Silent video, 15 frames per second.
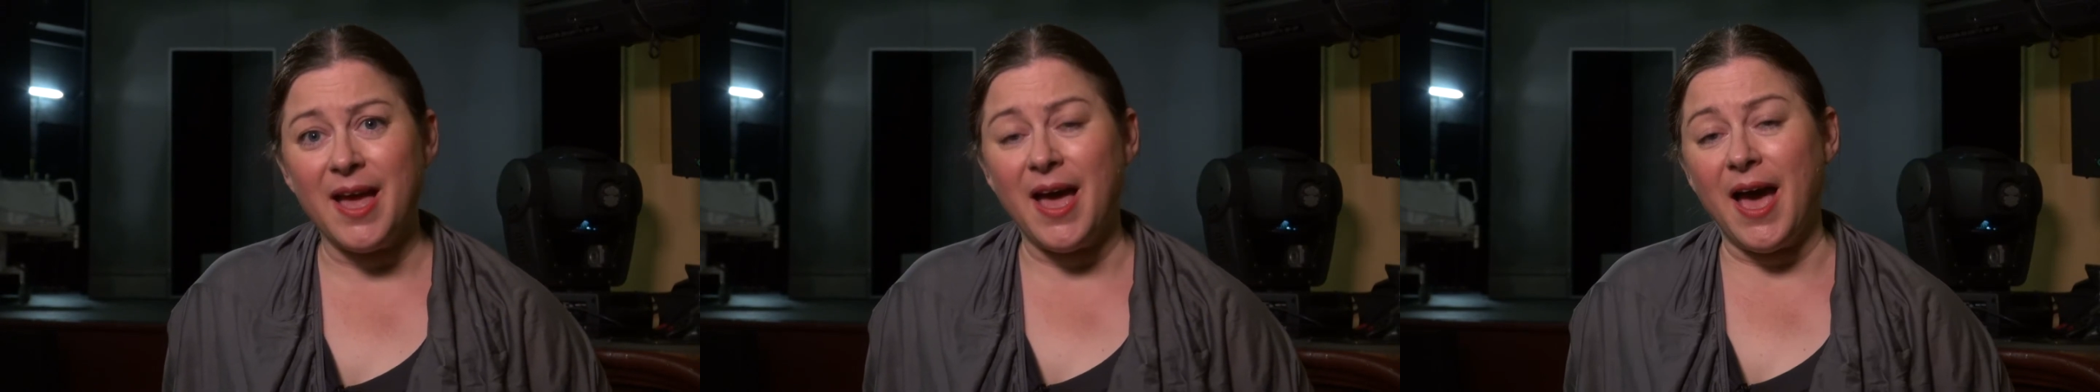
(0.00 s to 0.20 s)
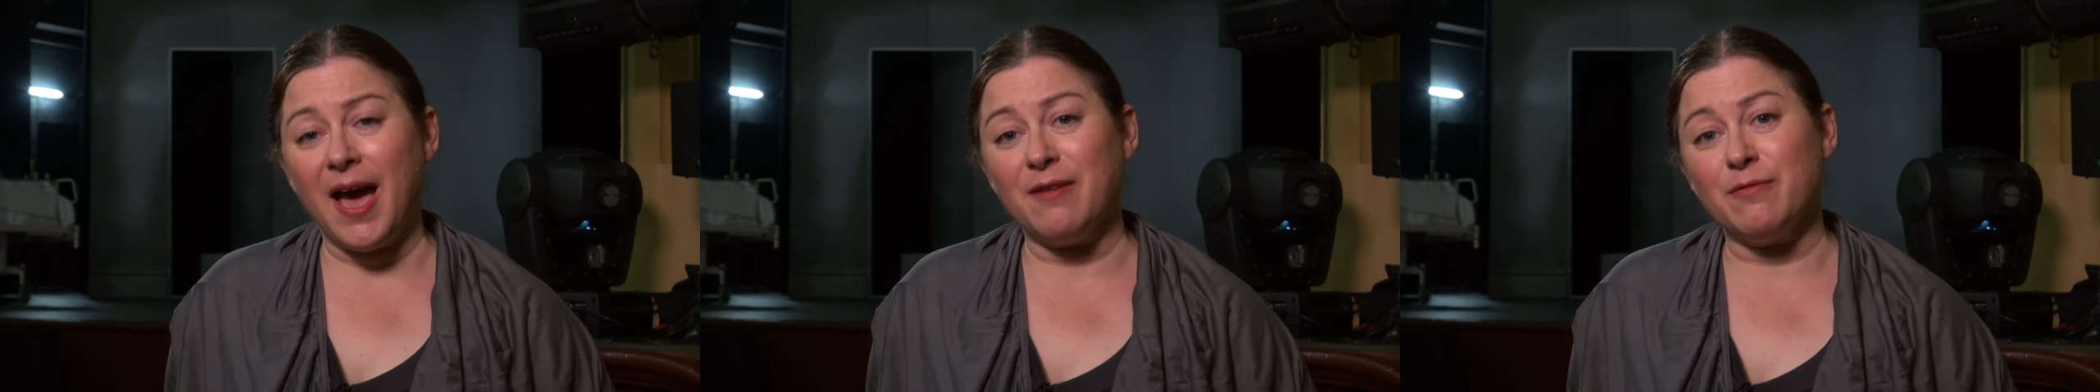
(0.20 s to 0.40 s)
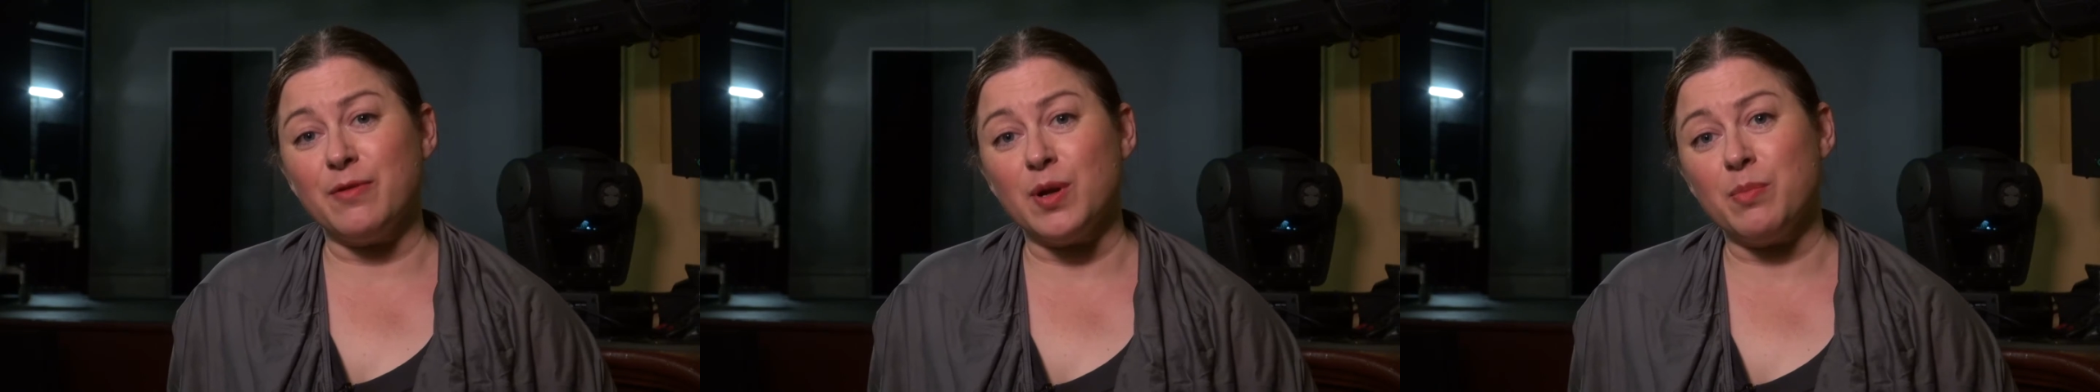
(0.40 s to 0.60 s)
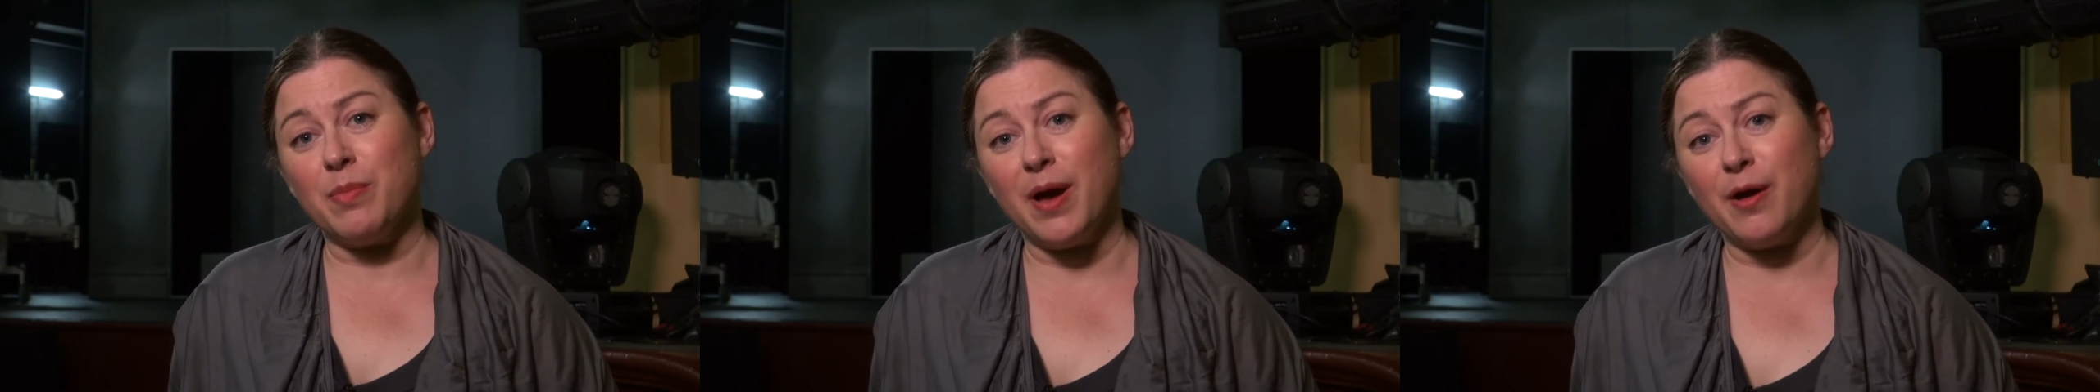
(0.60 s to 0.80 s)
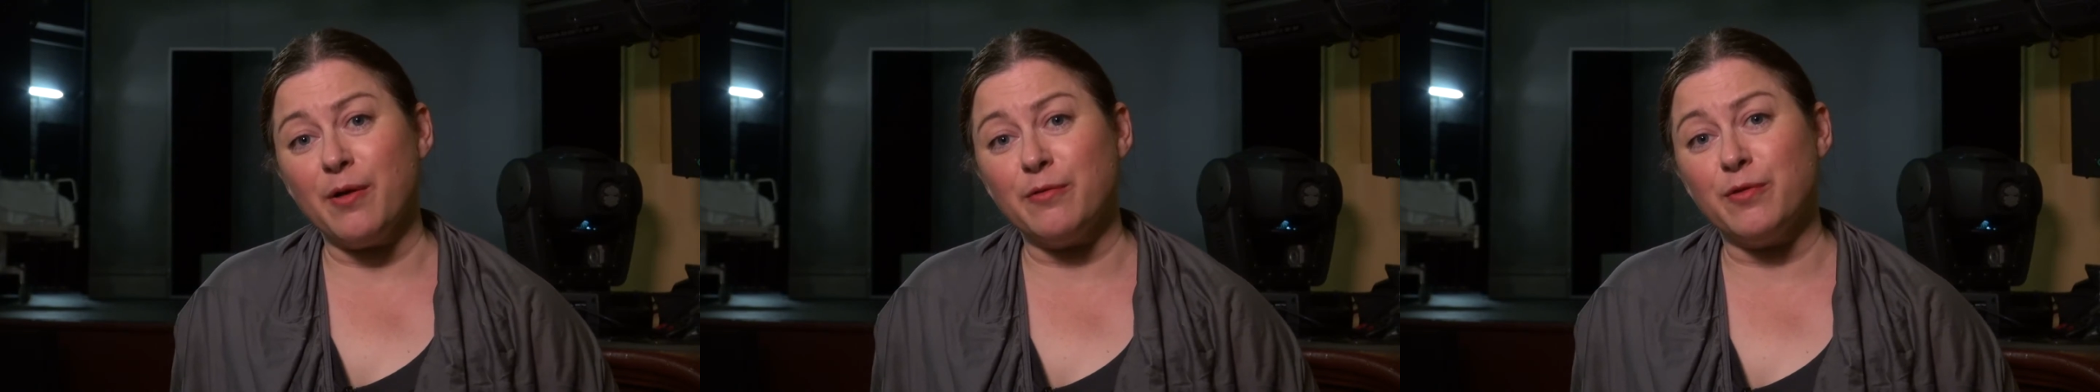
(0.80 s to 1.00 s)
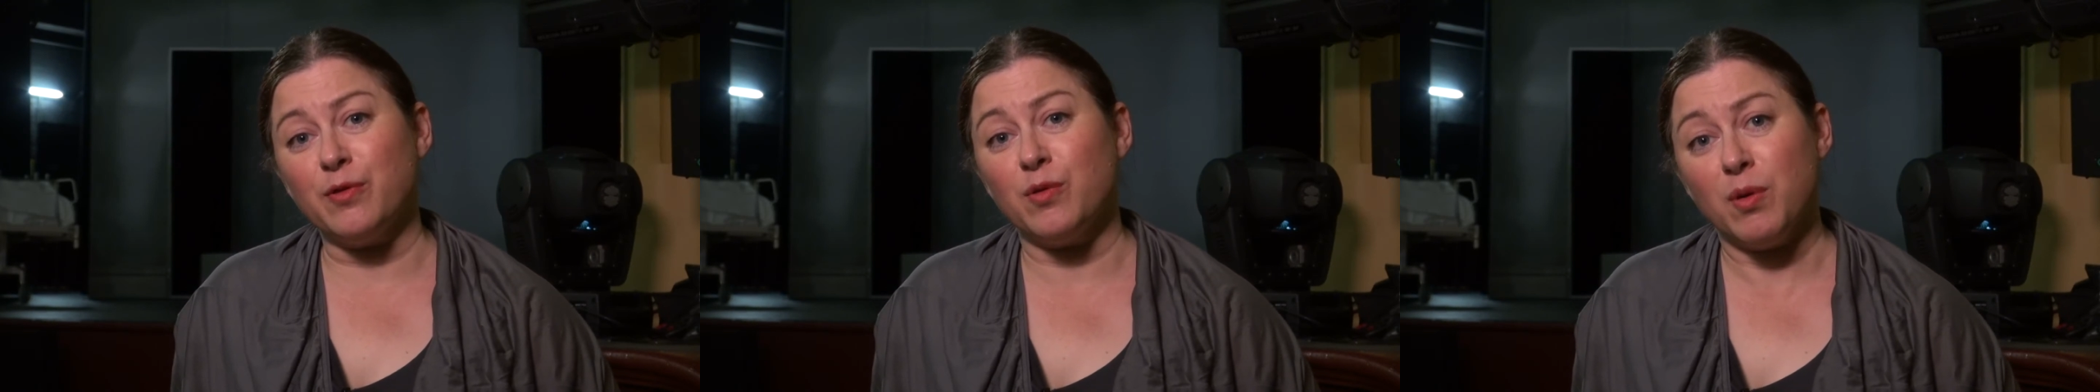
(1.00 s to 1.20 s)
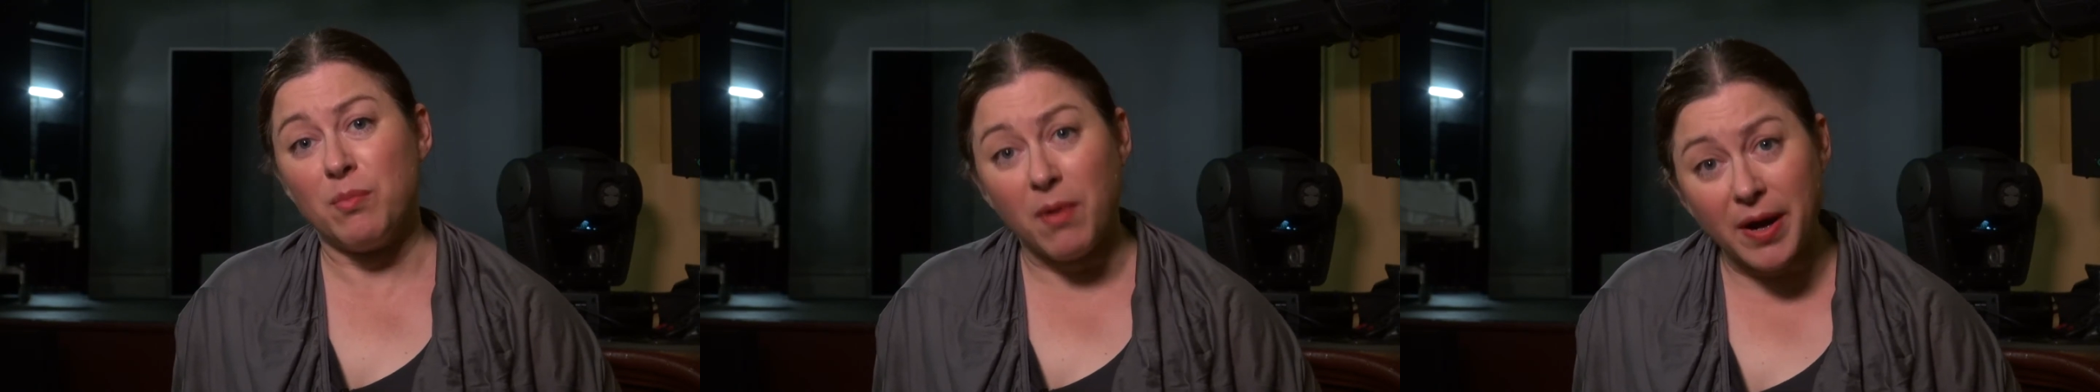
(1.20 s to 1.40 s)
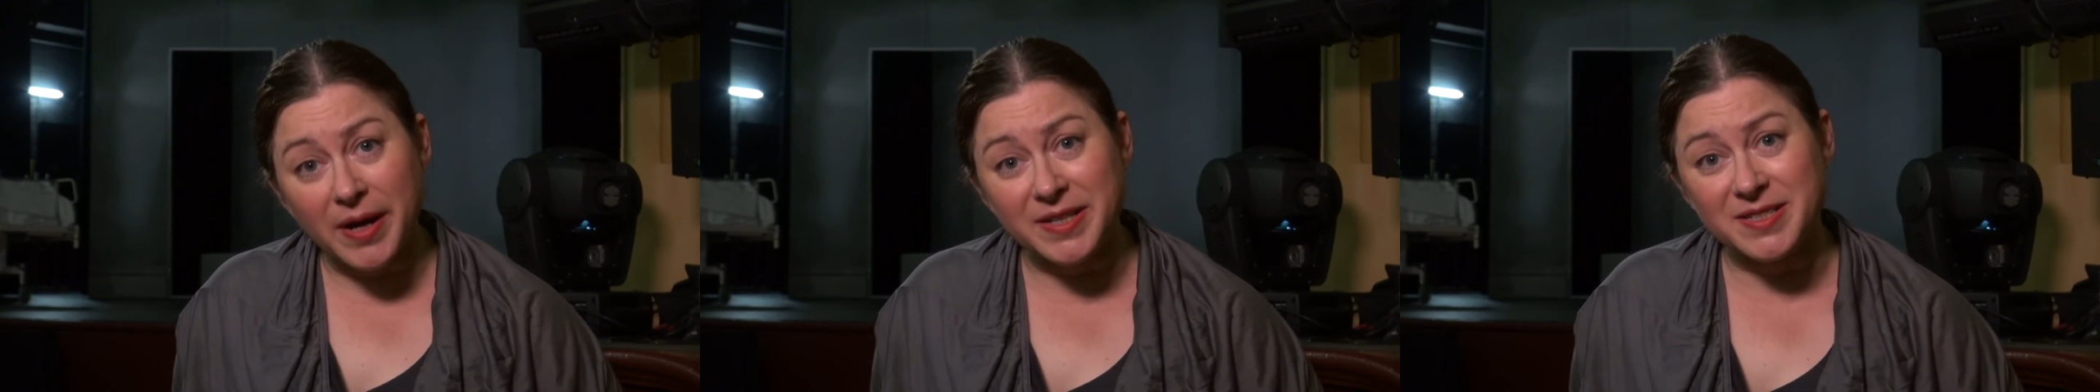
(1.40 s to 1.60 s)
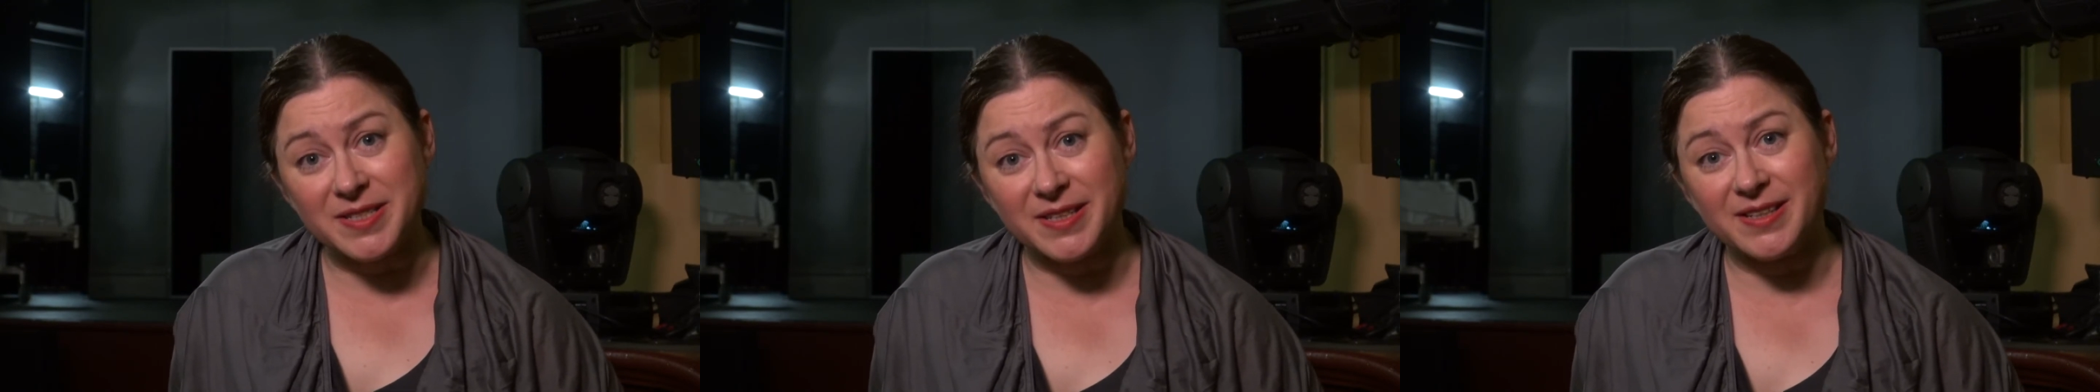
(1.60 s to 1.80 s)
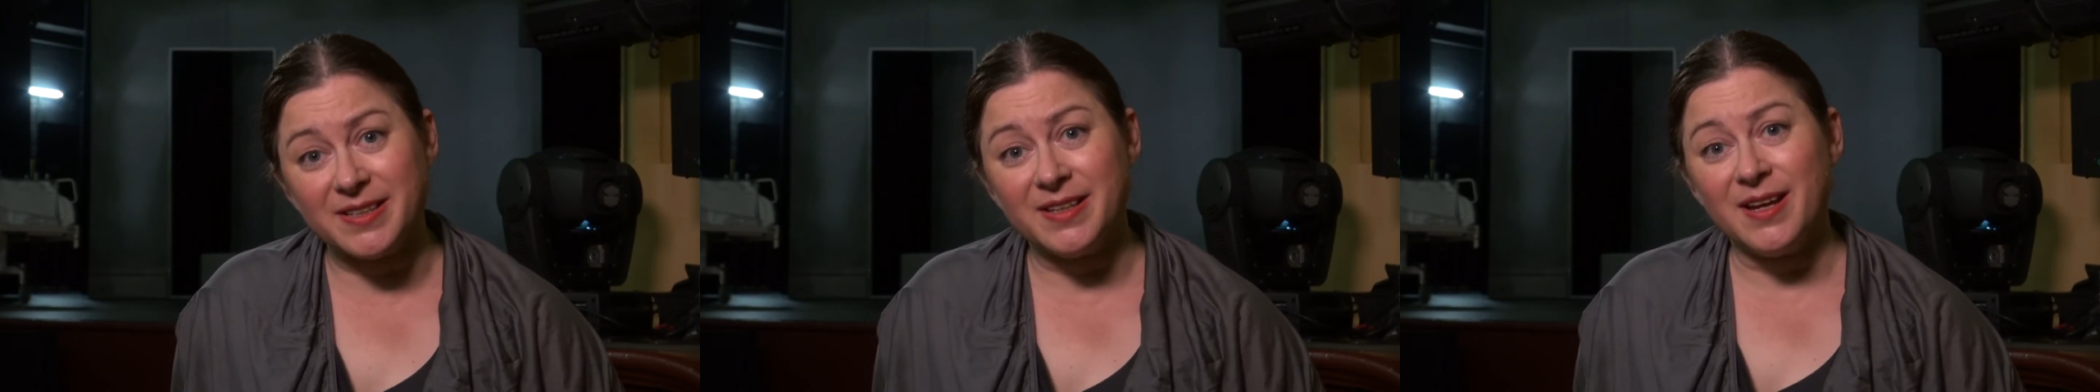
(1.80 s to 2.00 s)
and very powerful reminder